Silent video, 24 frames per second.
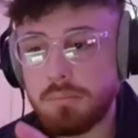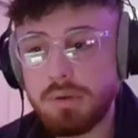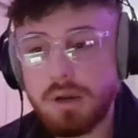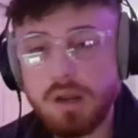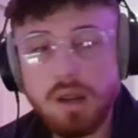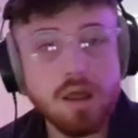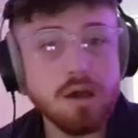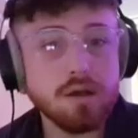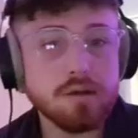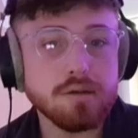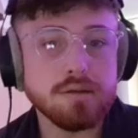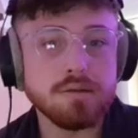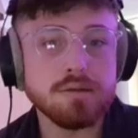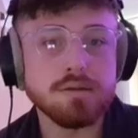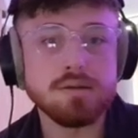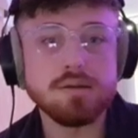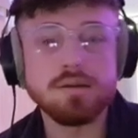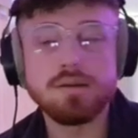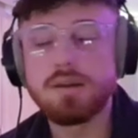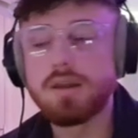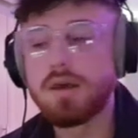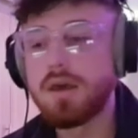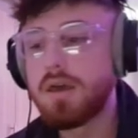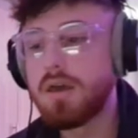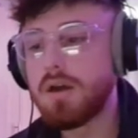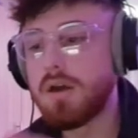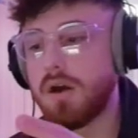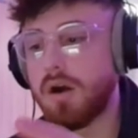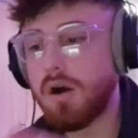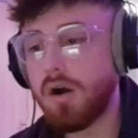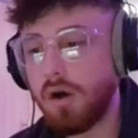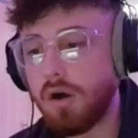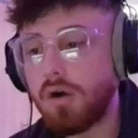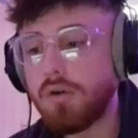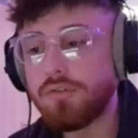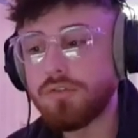
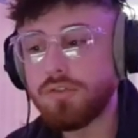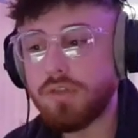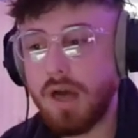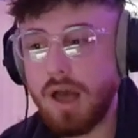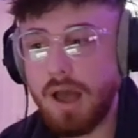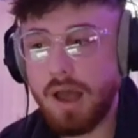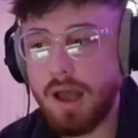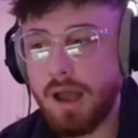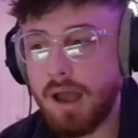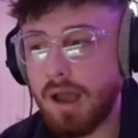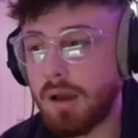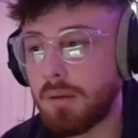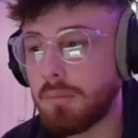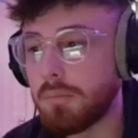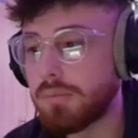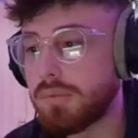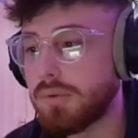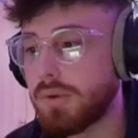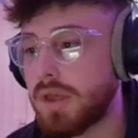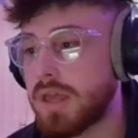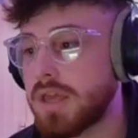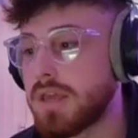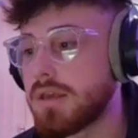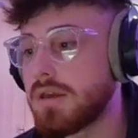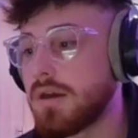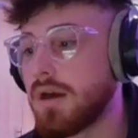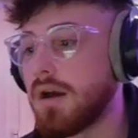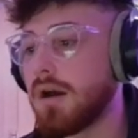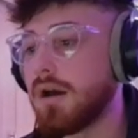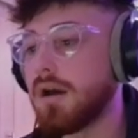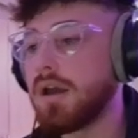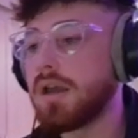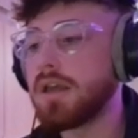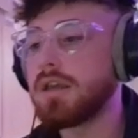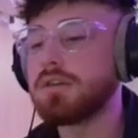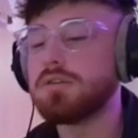plugin of that amp. He
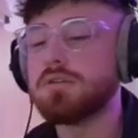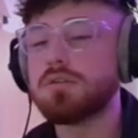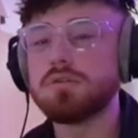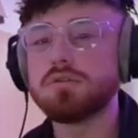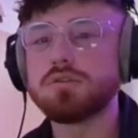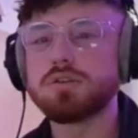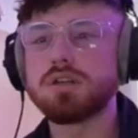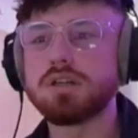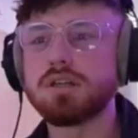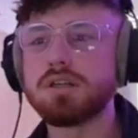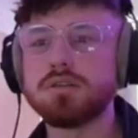usually